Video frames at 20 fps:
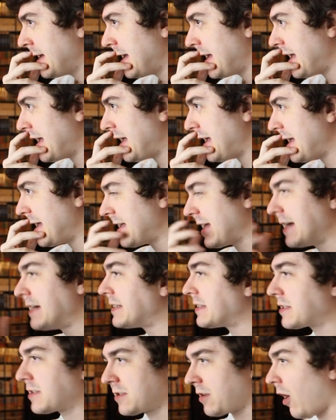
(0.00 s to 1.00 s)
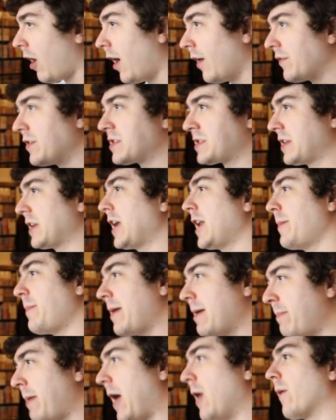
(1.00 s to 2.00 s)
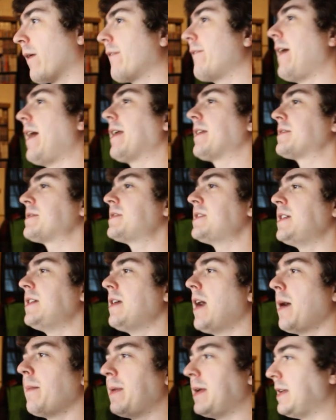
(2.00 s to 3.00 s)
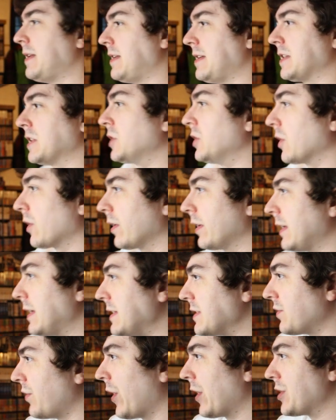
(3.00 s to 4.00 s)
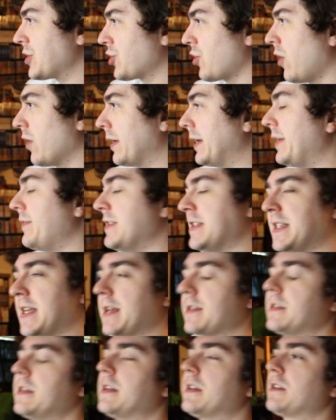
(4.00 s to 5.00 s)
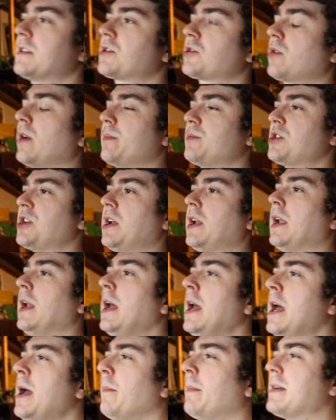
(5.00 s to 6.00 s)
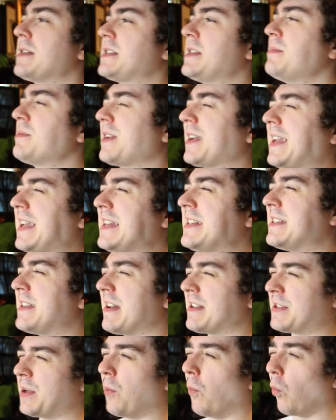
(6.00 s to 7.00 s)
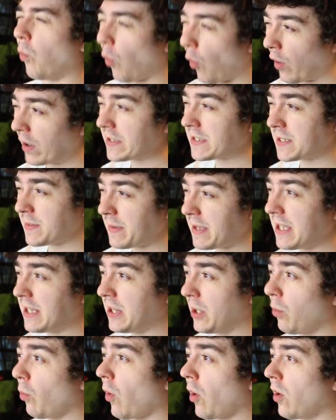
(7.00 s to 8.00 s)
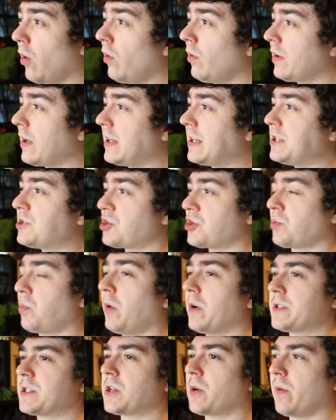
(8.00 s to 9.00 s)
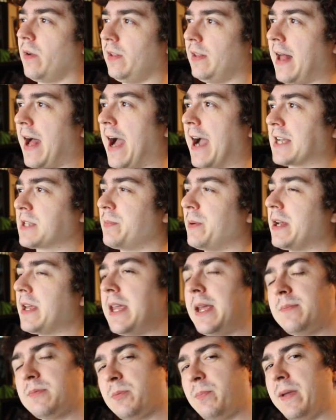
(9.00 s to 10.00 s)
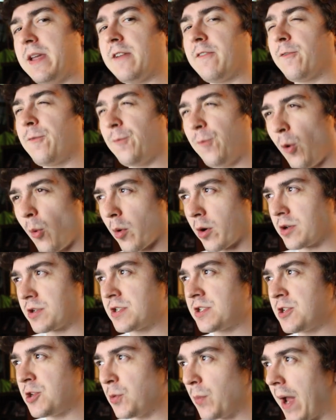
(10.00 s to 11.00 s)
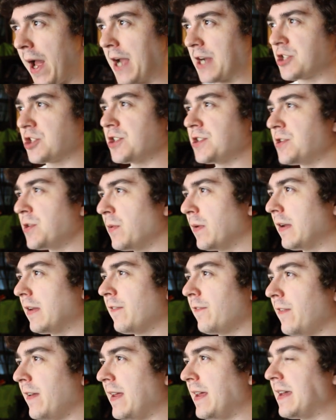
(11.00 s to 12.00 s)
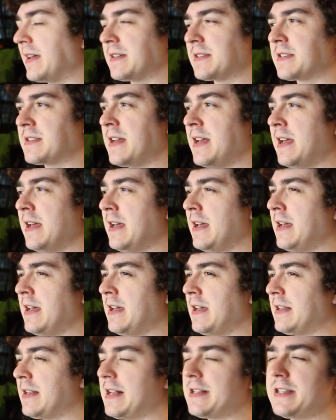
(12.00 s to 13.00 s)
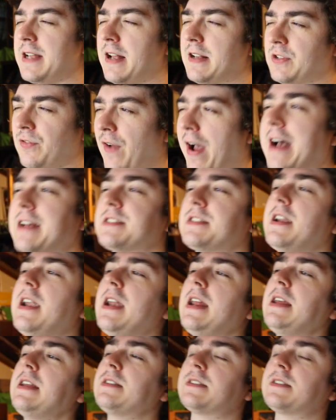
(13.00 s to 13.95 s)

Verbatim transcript: It, it, it's obviously going to be a power fantasy. I mean, clearly he's very strong, and even says in the description. But it seems like he doesn't want to be in the world, and he just wants to relax, but he keeps being forced to actually doing things that sounds fascinating,